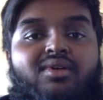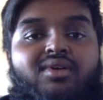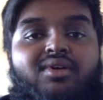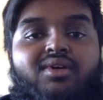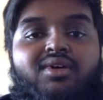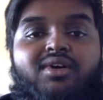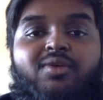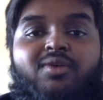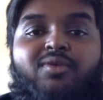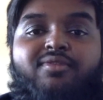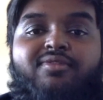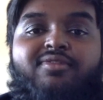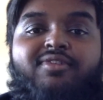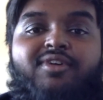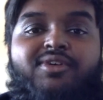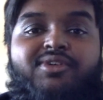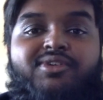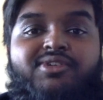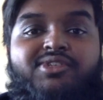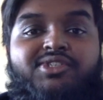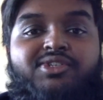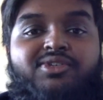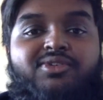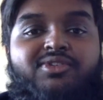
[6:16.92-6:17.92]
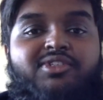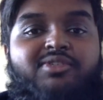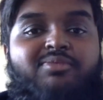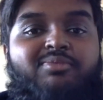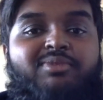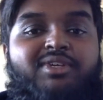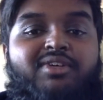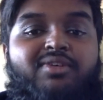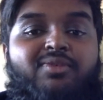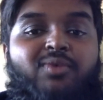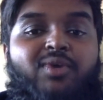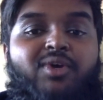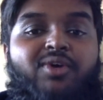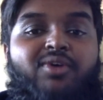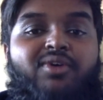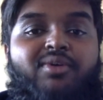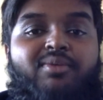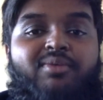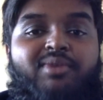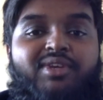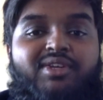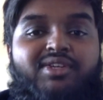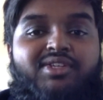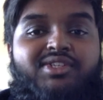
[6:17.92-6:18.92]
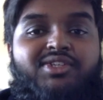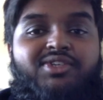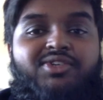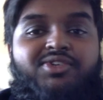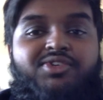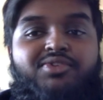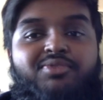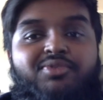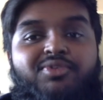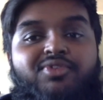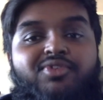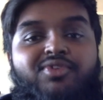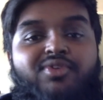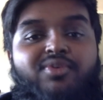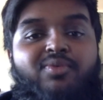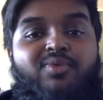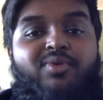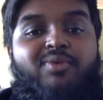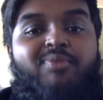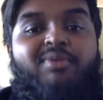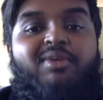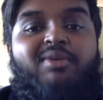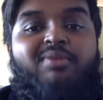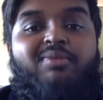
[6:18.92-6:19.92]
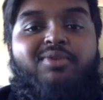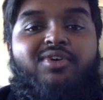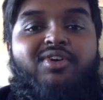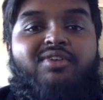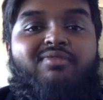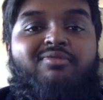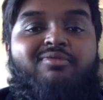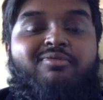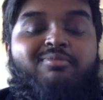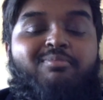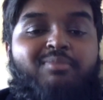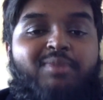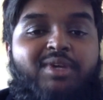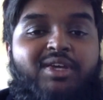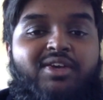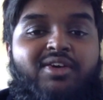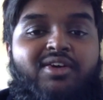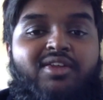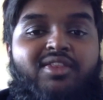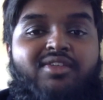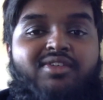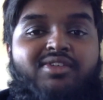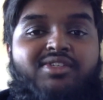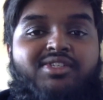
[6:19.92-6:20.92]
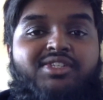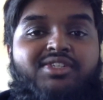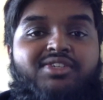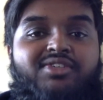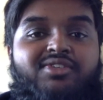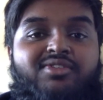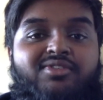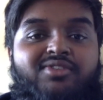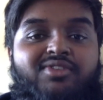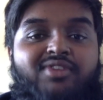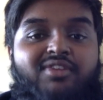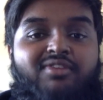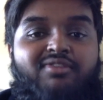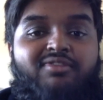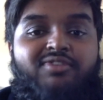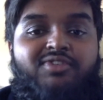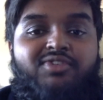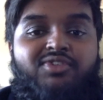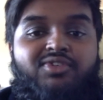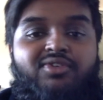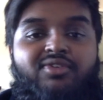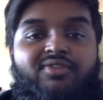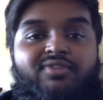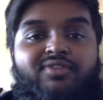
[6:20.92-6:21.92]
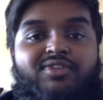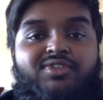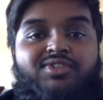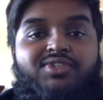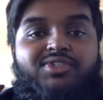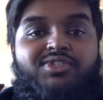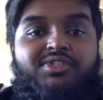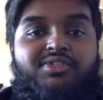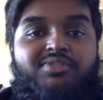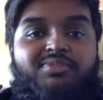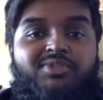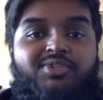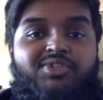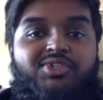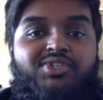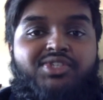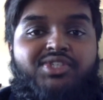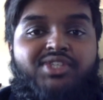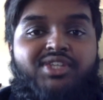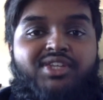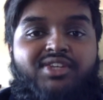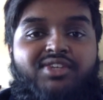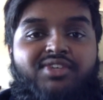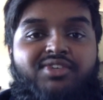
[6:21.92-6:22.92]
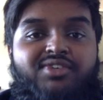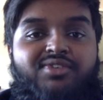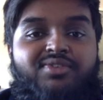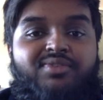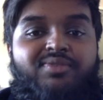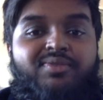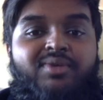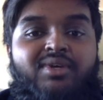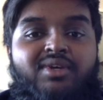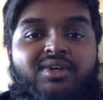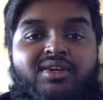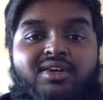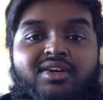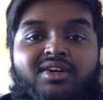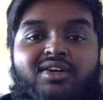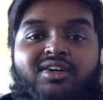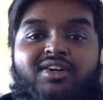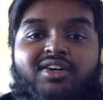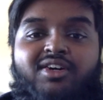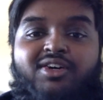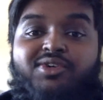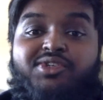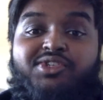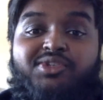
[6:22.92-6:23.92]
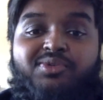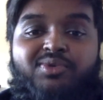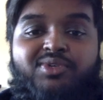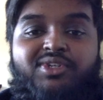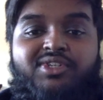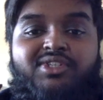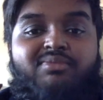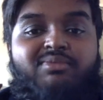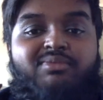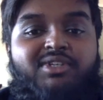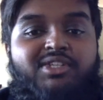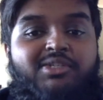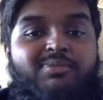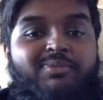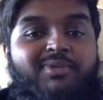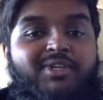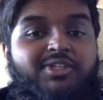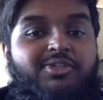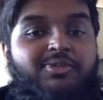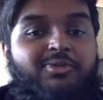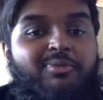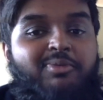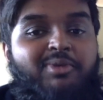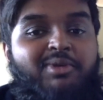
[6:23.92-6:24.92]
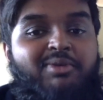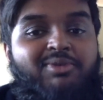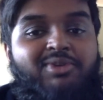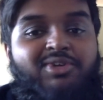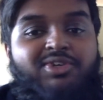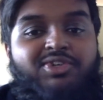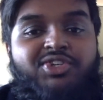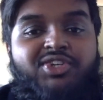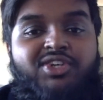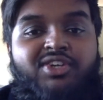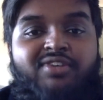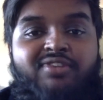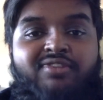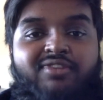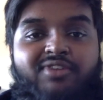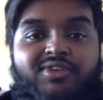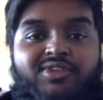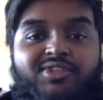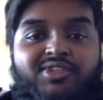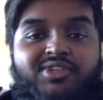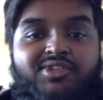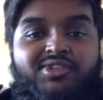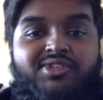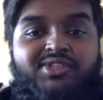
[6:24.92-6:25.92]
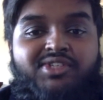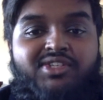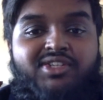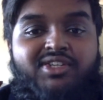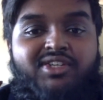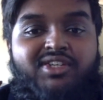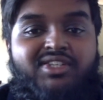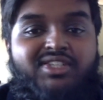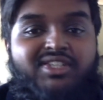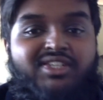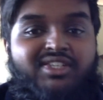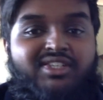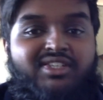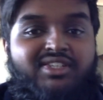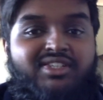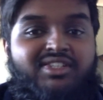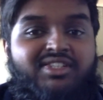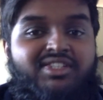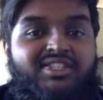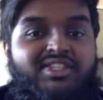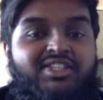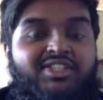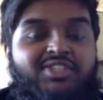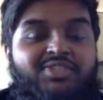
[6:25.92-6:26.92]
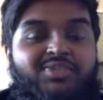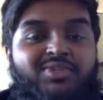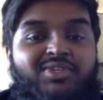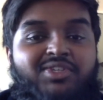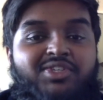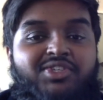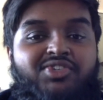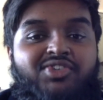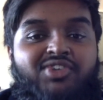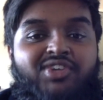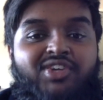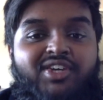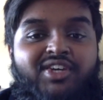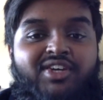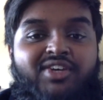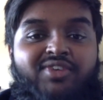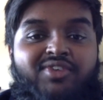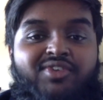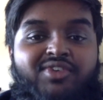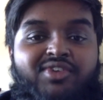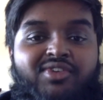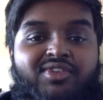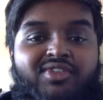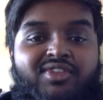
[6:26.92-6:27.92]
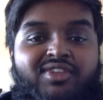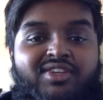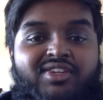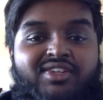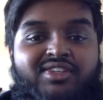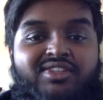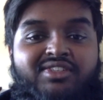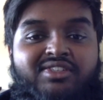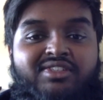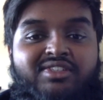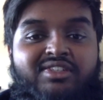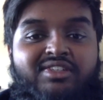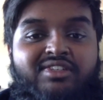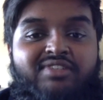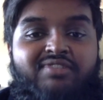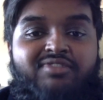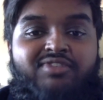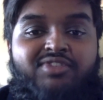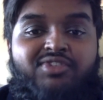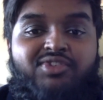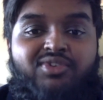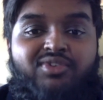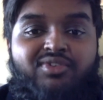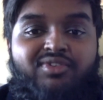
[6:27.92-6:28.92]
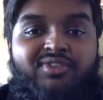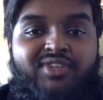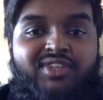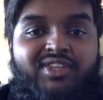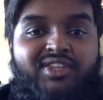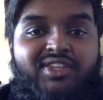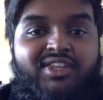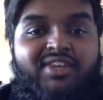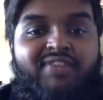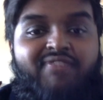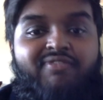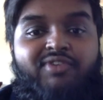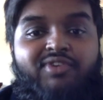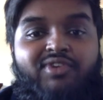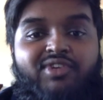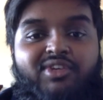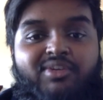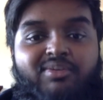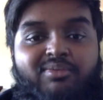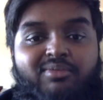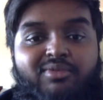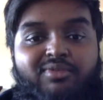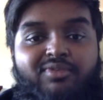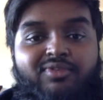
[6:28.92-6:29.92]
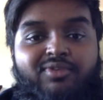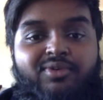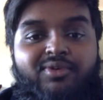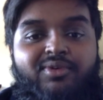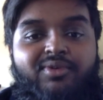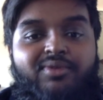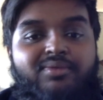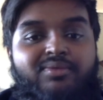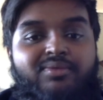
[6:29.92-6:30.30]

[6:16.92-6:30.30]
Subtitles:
I want photosoc to be a welcoming and sociable group where people can meet others who love photography just as much as they do. I also want it to be a space where people can share photos and ideas, as well as try out new things in photography that they've not done before.